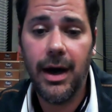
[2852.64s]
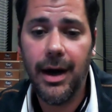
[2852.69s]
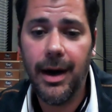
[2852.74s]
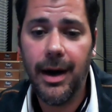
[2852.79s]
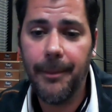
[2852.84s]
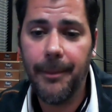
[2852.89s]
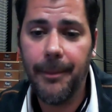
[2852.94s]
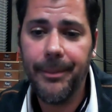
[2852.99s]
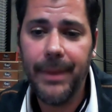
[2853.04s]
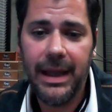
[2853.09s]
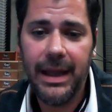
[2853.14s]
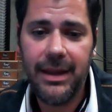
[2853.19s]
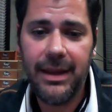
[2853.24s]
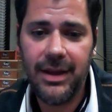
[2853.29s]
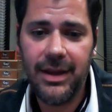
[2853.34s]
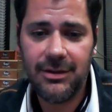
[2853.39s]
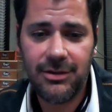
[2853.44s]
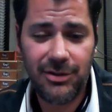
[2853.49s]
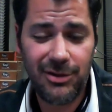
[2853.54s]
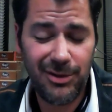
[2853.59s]
um, I
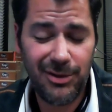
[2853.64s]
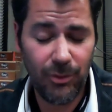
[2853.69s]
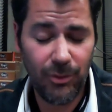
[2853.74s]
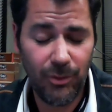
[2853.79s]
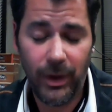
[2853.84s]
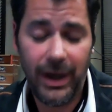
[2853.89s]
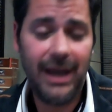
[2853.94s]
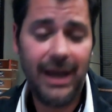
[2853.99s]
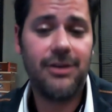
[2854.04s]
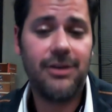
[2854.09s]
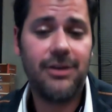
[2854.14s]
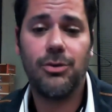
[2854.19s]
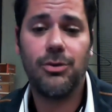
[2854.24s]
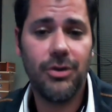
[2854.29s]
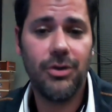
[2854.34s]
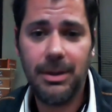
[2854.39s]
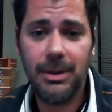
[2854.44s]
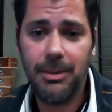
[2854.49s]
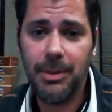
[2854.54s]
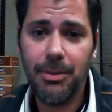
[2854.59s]
think it's way too
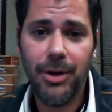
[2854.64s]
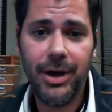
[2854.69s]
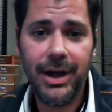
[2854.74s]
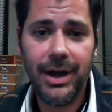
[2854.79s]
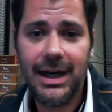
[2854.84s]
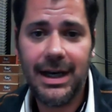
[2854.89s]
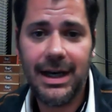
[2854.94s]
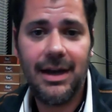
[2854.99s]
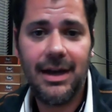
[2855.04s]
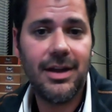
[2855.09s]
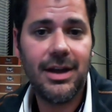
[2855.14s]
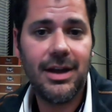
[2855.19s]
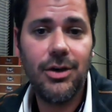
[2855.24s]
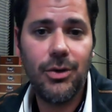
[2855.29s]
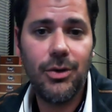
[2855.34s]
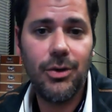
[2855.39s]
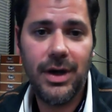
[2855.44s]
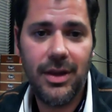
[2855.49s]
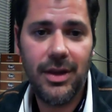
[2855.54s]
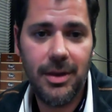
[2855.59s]
early to be bringing anything
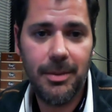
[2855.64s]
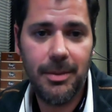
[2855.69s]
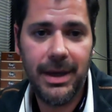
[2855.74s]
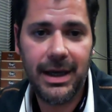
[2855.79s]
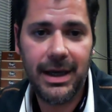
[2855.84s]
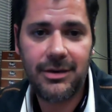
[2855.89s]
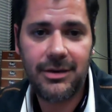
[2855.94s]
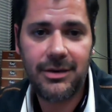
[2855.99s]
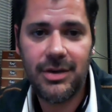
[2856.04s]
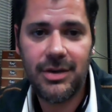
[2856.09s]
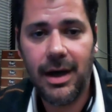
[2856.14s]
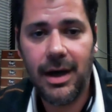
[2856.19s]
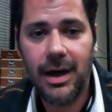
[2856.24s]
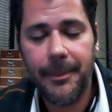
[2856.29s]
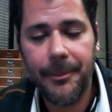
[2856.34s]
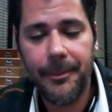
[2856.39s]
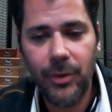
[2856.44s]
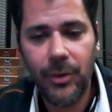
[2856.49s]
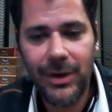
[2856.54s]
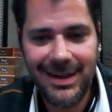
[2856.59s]
new into the mix.
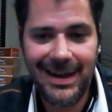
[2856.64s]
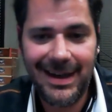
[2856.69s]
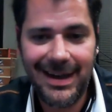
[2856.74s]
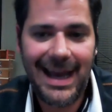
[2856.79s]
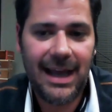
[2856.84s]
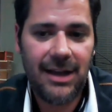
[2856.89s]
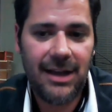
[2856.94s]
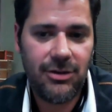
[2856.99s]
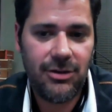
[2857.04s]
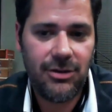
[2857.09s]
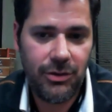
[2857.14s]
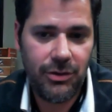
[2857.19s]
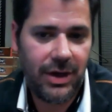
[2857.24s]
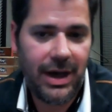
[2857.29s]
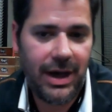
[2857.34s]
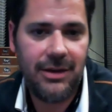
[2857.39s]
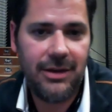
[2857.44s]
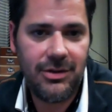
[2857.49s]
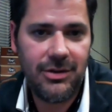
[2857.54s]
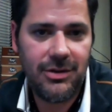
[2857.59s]
Um, we did add two
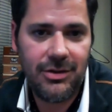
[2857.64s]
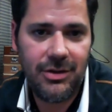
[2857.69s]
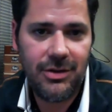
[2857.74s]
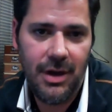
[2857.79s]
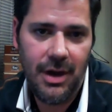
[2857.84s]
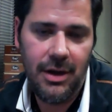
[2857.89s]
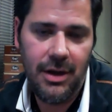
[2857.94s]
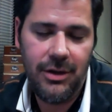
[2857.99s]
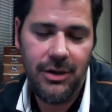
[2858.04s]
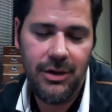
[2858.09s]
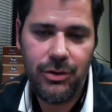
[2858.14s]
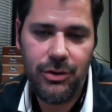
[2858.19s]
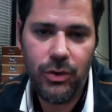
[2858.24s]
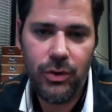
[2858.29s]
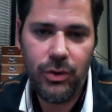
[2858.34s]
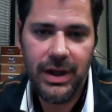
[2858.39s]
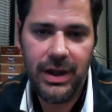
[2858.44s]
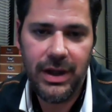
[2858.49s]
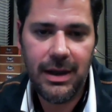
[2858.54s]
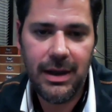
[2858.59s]
sizes
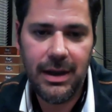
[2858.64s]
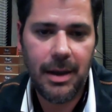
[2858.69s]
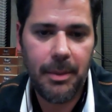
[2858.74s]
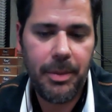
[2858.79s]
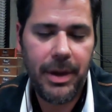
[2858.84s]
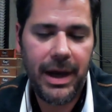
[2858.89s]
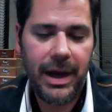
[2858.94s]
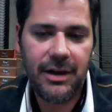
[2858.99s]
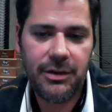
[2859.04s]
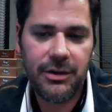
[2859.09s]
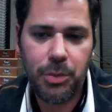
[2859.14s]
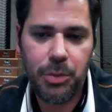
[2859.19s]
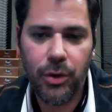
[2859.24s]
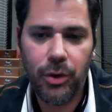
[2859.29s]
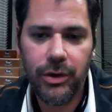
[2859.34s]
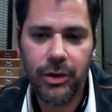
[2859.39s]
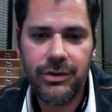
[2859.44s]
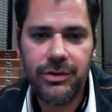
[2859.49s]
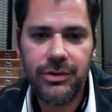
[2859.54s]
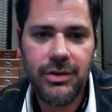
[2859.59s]
to the uh,
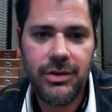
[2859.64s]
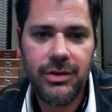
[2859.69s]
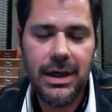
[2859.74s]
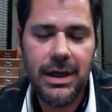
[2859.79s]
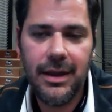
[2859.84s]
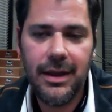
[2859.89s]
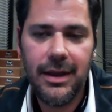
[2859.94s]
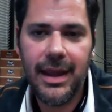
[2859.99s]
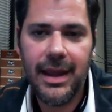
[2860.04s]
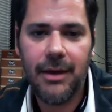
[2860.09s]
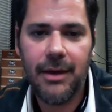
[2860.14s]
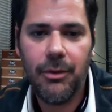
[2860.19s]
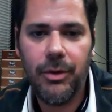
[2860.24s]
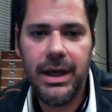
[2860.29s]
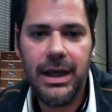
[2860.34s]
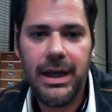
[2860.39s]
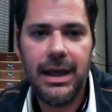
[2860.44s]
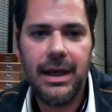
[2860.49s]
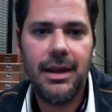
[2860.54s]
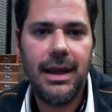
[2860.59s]
passports that
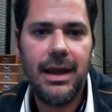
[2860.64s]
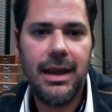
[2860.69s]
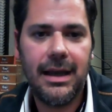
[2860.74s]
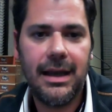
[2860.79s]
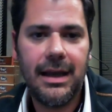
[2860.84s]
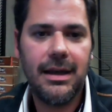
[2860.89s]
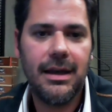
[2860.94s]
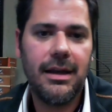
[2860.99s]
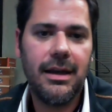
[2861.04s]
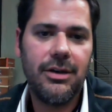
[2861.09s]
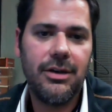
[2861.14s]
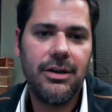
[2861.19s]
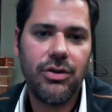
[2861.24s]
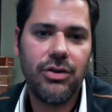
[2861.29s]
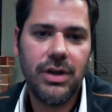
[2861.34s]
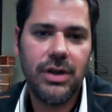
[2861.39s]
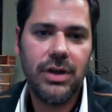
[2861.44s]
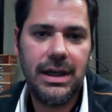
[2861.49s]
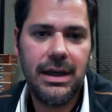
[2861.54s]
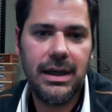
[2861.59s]
we hadn't
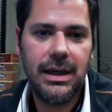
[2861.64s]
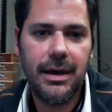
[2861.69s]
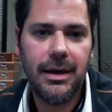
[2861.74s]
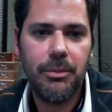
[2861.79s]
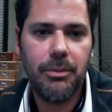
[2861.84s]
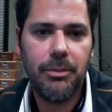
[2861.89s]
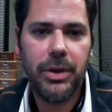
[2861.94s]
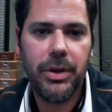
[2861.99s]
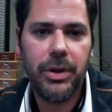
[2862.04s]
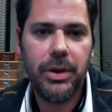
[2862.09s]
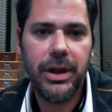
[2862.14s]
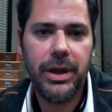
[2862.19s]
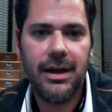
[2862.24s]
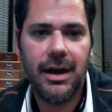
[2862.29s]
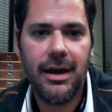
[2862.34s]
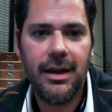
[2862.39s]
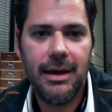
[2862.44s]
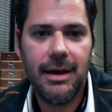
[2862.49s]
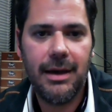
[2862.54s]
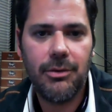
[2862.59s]
initially uh, planned
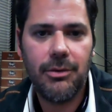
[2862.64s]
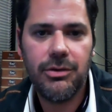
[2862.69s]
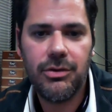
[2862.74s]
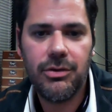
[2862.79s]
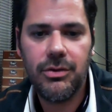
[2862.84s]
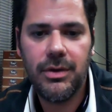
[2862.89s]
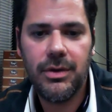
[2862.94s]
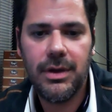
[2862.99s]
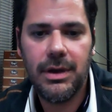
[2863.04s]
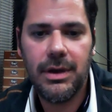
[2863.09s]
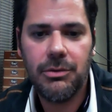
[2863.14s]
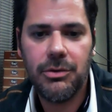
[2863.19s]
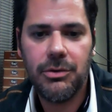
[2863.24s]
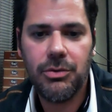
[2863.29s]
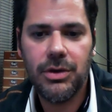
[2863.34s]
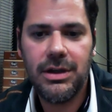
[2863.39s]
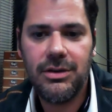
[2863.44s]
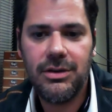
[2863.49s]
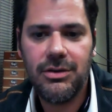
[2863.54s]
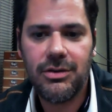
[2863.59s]
on, and that was that was
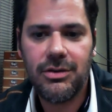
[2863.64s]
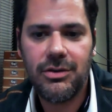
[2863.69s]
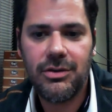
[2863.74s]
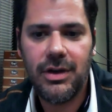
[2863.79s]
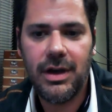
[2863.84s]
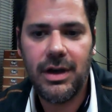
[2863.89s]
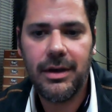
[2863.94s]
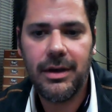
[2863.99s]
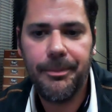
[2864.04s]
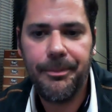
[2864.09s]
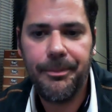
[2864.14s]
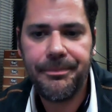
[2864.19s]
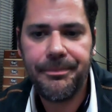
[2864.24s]
really just uh,